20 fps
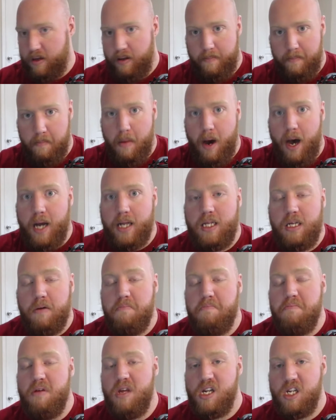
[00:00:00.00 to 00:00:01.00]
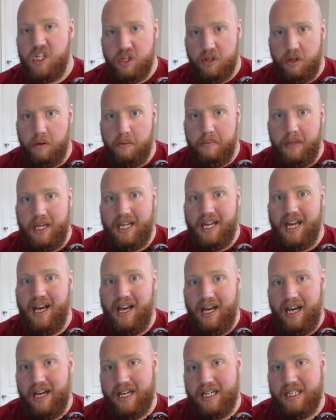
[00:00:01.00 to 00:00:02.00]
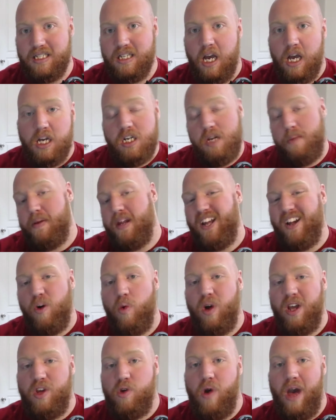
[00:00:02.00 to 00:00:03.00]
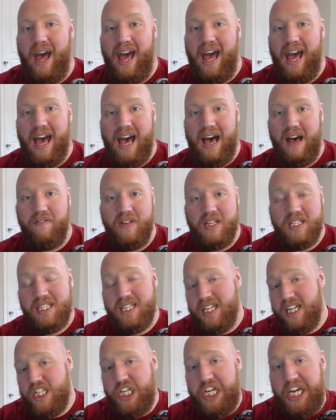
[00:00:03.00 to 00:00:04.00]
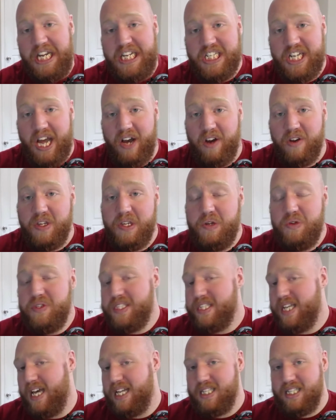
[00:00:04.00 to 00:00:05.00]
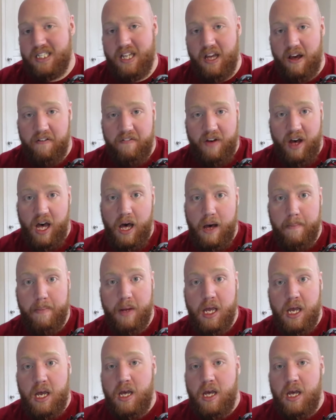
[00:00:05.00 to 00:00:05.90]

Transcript: monumental, because depending on what you have is going to change how you set stuff up.